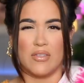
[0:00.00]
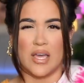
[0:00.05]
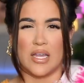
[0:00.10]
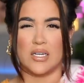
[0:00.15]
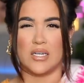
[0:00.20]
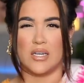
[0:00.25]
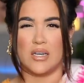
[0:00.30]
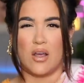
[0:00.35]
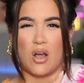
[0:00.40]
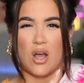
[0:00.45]

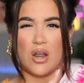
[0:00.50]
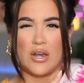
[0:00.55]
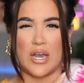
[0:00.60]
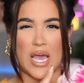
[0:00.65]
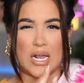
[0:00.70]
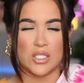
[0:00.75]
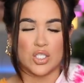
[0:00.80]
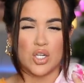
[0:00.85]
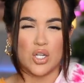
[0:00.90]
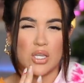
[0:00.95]
that
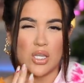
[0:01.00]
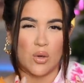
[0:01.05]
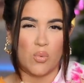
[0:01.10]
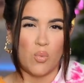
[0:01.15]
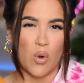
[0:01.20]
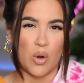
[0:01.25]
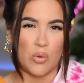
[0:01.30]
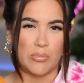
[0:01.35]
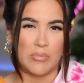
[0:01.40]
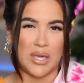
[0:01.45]
naturally
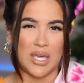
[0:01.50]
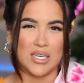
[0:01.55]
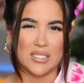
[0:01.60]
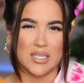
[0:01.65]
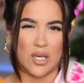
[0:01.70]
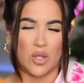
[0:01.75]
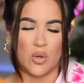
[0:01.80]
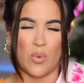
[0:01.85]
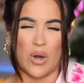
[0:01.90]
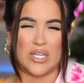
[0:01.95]
won't mix
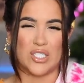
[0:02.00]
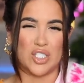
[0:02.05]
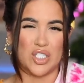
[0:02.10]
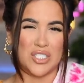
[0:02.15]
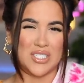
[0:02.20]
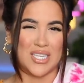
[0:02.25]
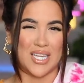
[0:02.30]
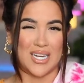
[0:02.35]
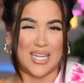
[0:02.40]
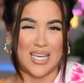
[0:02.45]
otherwise you're
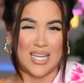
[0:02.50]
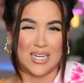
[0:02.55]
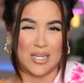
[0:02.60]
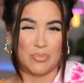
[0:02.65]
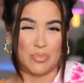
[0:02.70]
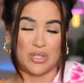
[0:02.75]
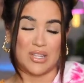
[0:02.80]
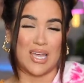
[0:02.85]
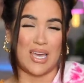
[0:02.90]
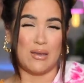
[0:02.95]
just going to end
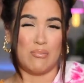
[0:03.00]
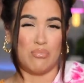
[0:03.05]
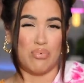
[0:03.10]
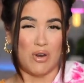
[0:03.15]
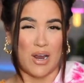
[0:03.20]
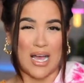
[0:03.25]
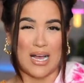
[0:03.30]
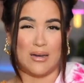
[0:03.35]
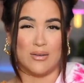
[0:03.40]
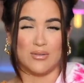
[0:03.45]
up with like
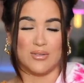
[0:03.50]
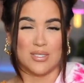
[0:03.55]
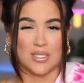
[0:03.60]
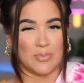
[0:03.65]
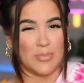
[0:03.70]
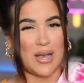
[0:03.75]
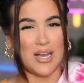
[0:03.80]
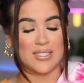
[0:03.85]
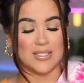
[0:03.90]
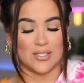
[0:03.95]
brown
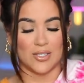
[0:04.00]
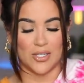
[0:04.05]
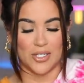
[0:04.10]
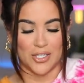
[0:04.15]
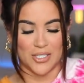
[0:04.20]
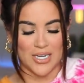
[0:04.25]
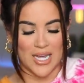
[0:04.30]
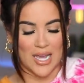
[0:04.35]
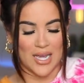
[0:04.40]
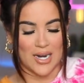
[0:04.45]
spots on
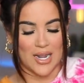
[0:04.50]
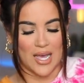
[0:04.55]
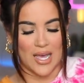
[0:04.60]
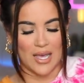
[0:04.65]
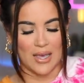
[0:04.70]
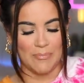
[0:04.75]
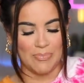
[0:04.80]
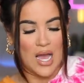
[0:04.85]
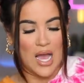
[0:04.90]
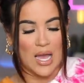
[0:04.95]
your tie-dye.